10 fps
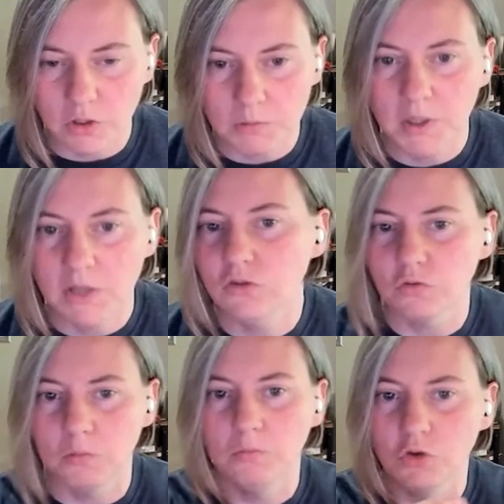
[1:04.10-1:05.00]
pages
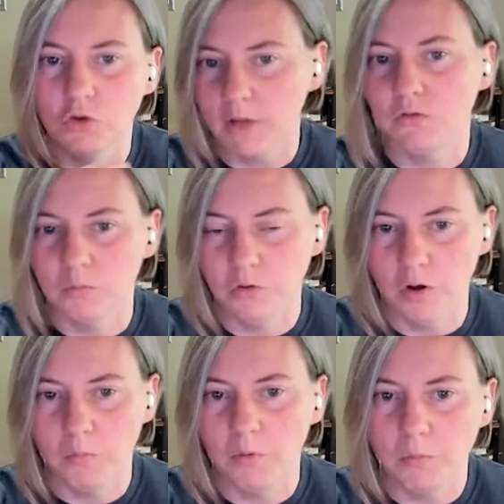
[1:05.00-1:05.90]
directly from
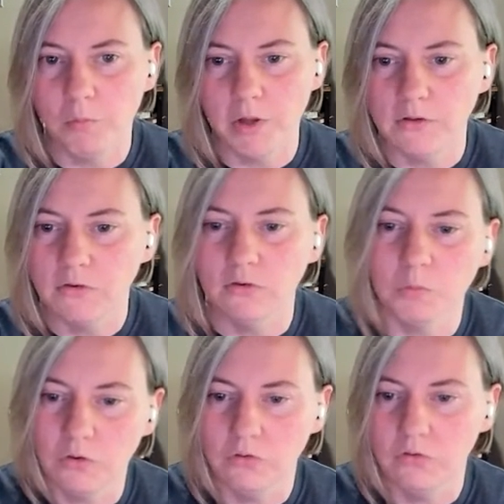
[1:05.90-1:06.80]
developer complaints. This
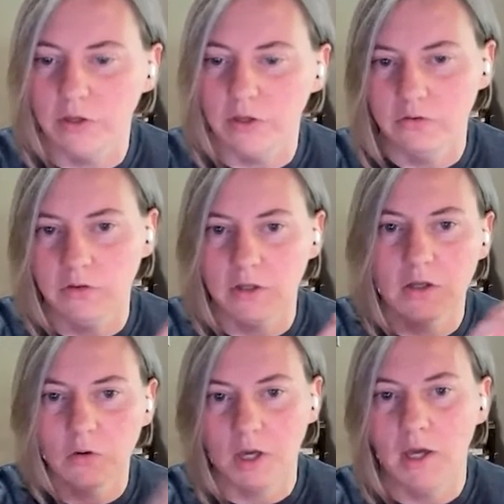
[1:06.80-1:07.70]
person says like,
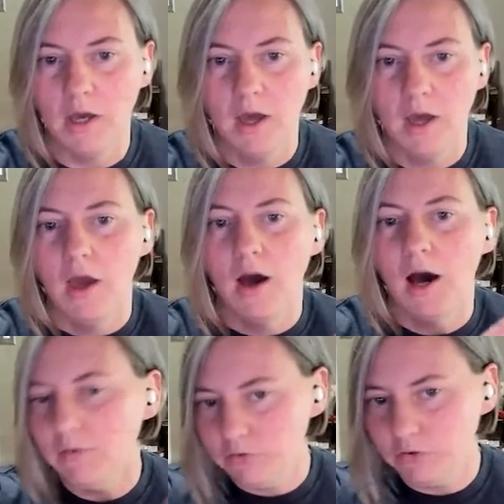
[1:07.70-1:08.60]
okay, I
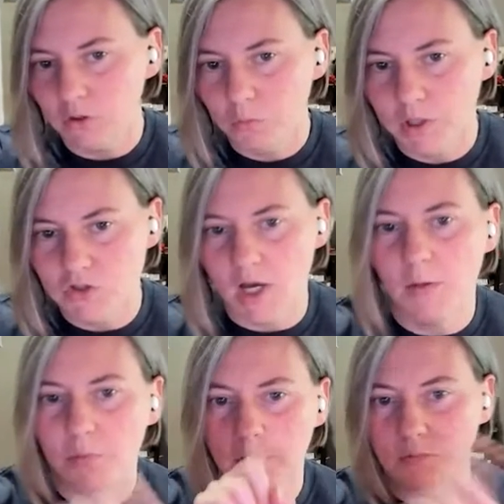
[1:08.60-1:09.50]
have a single page
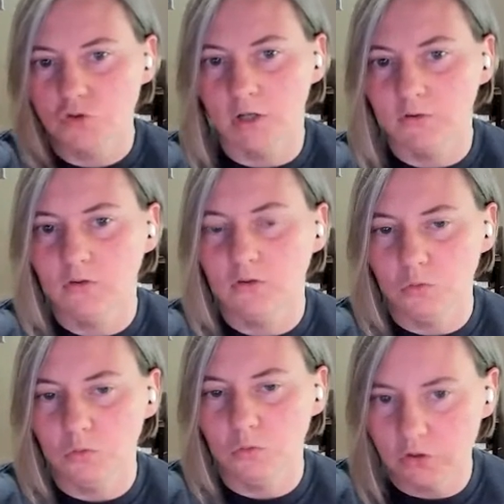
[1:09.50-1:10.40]
app and I'm trying to do
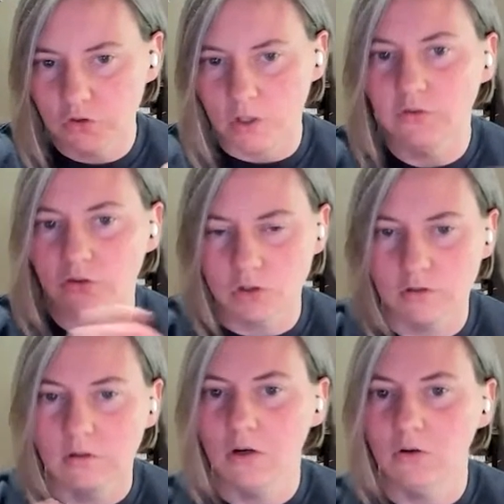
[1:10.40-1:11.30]
a transition.
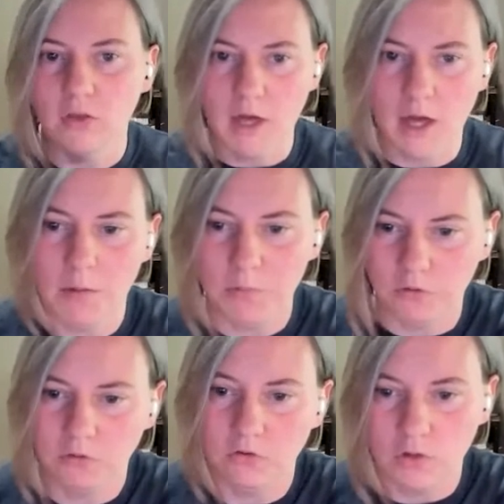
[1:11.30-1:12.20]
Here's the app, here's
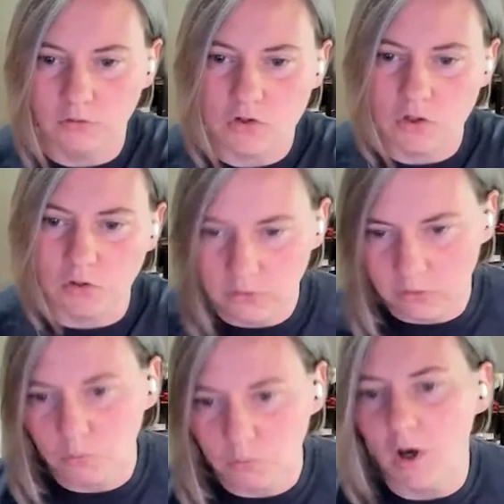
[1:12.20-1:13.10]
the transition. This is
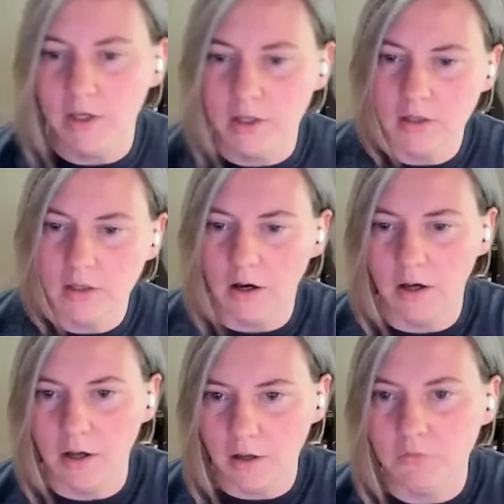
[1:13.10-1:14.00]
why
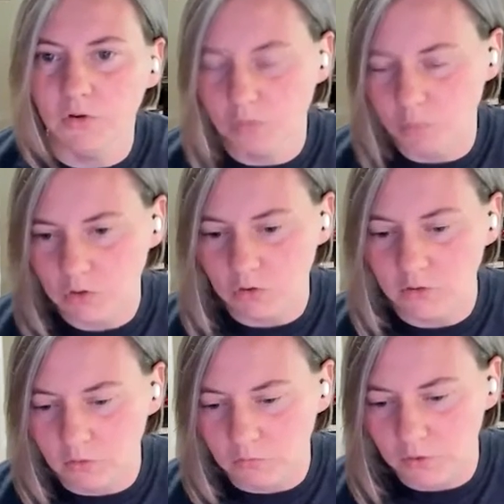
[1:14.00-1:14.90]
I feel the metric is
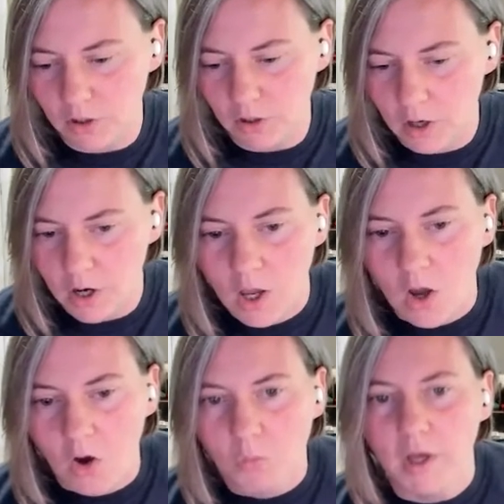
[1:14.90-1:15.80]
unfair.
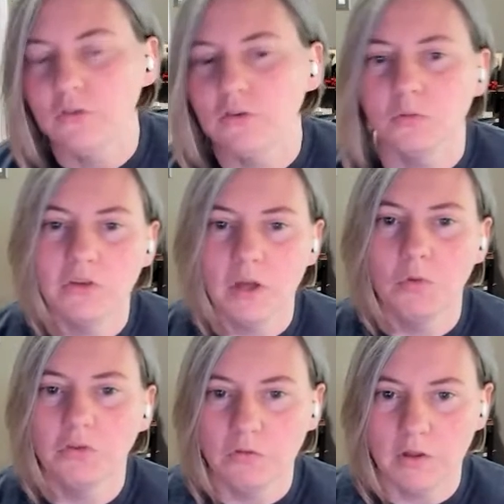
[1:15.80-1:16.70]
We had some
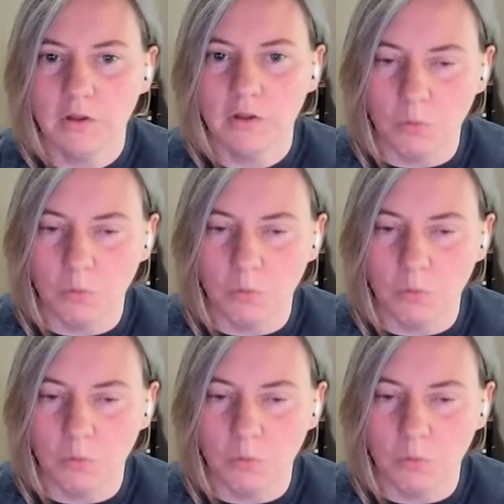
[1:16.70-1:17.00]
examples of things, but